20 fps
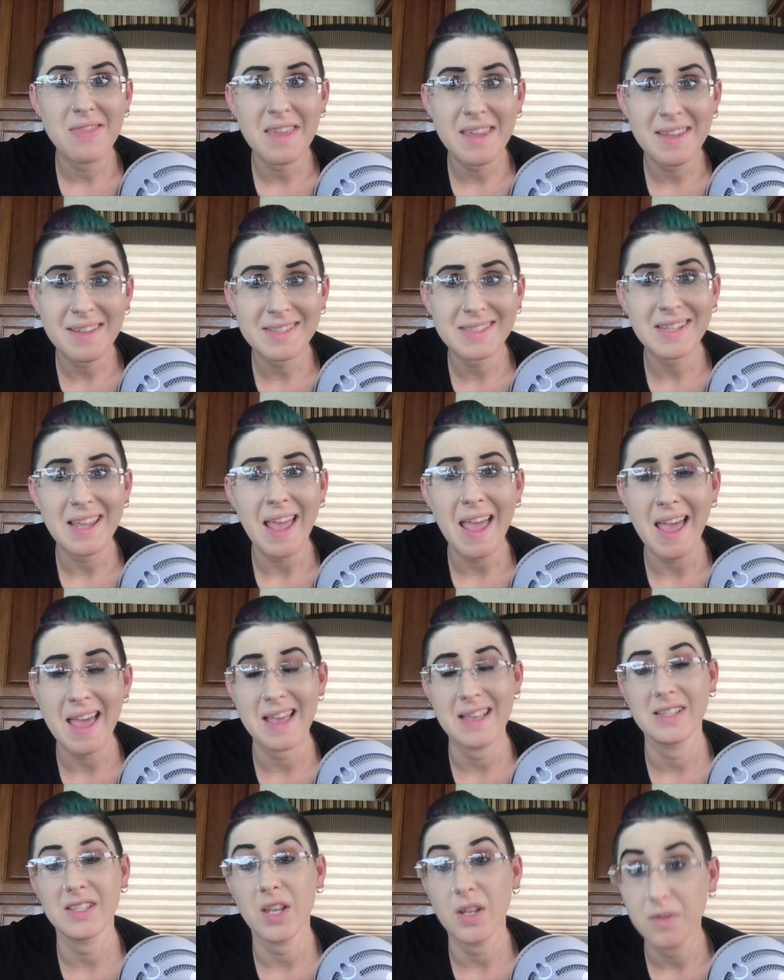This
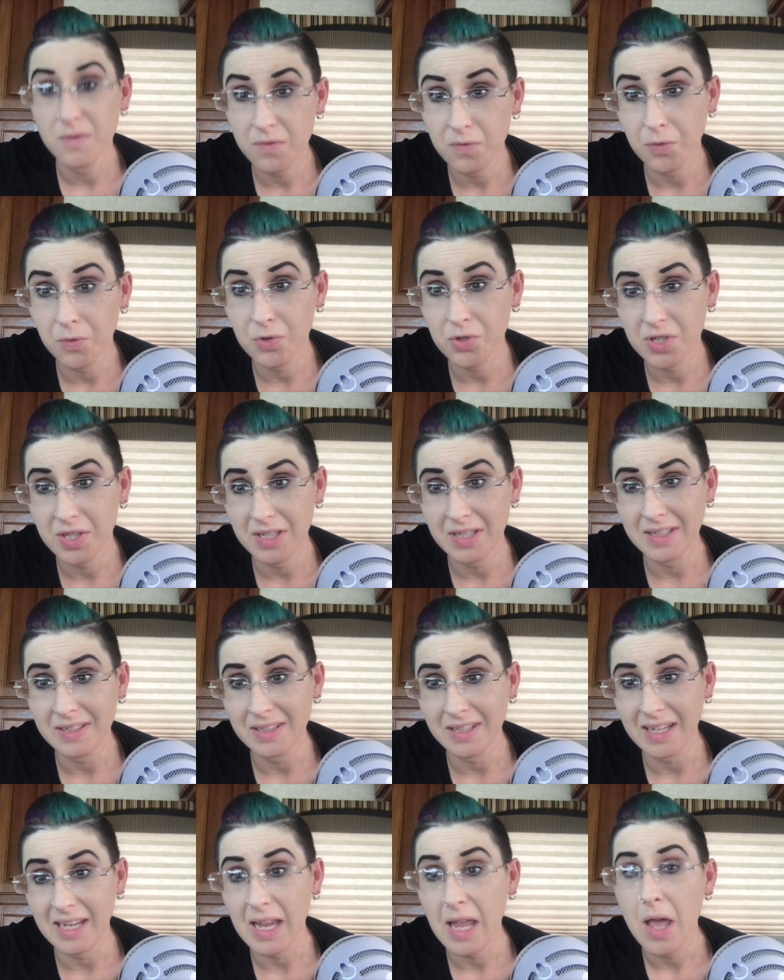has
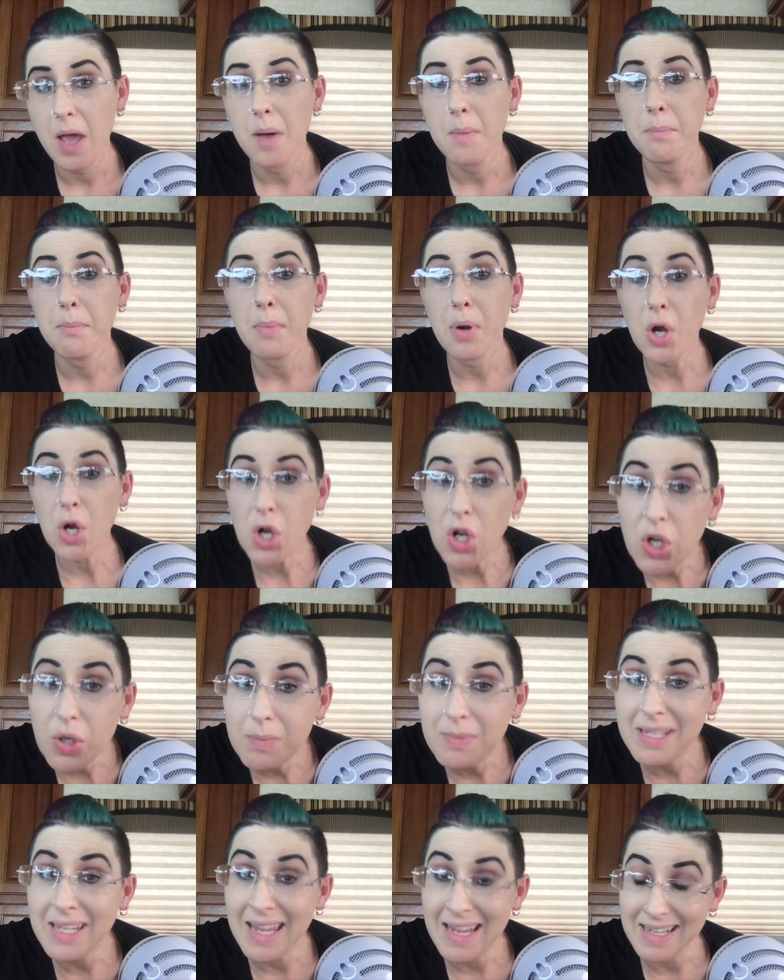unfortunately
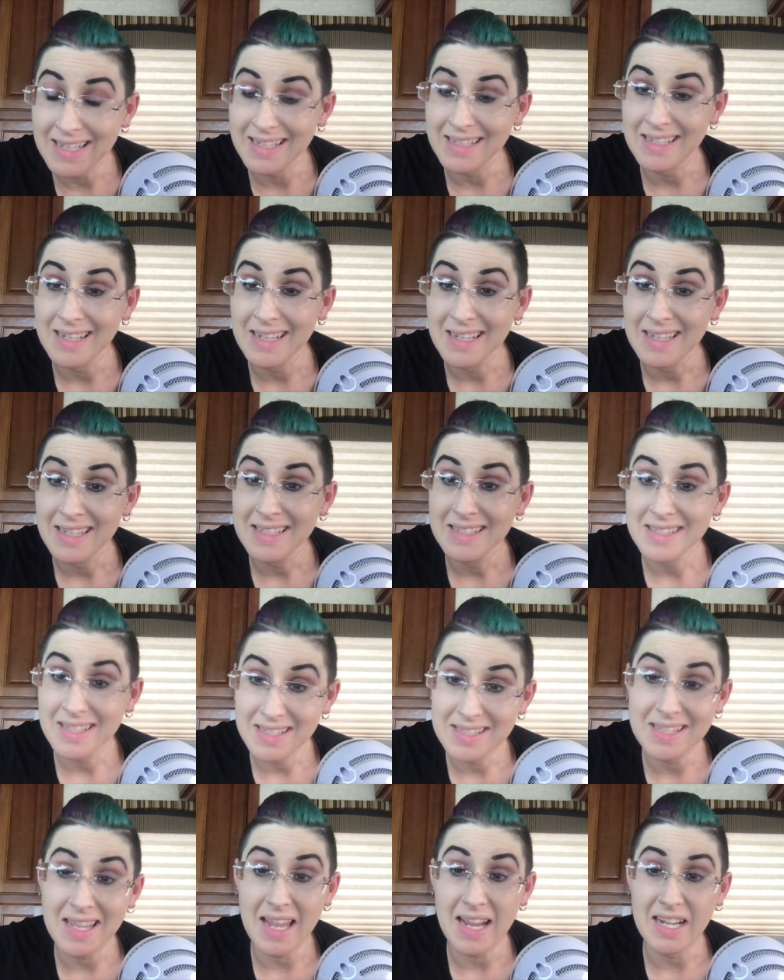permeated
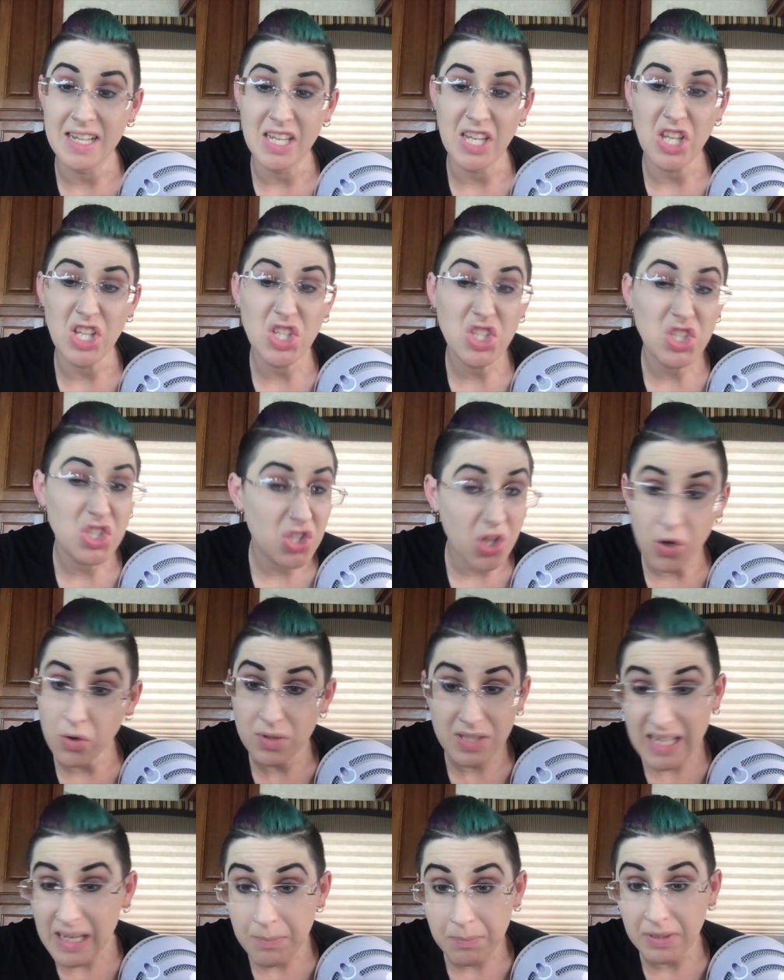society so
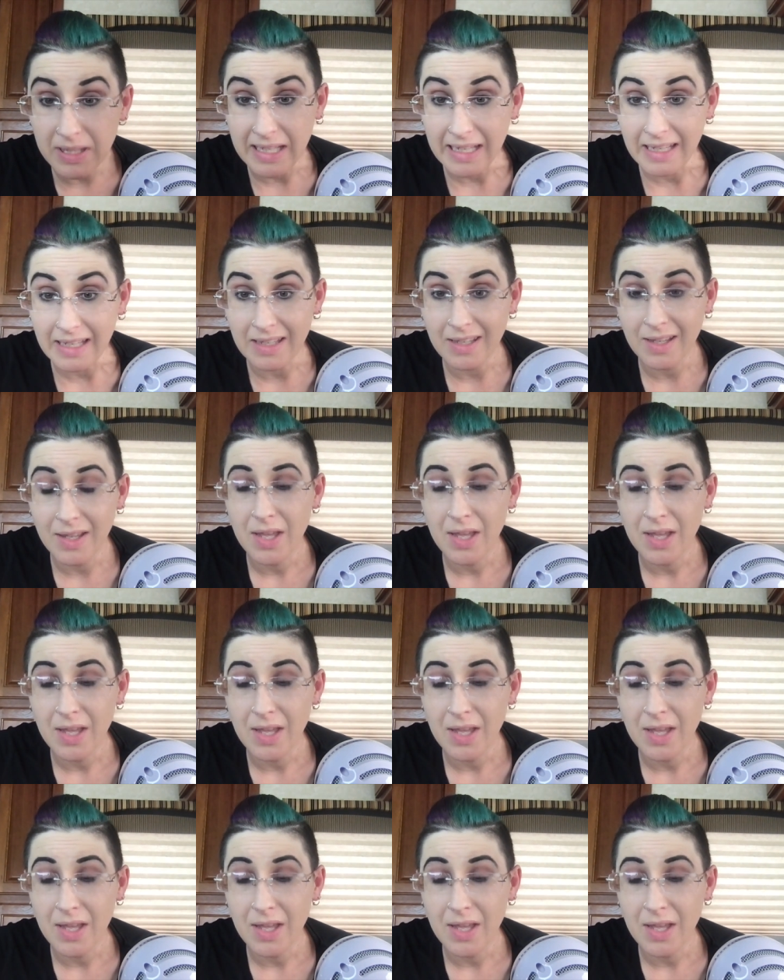deeply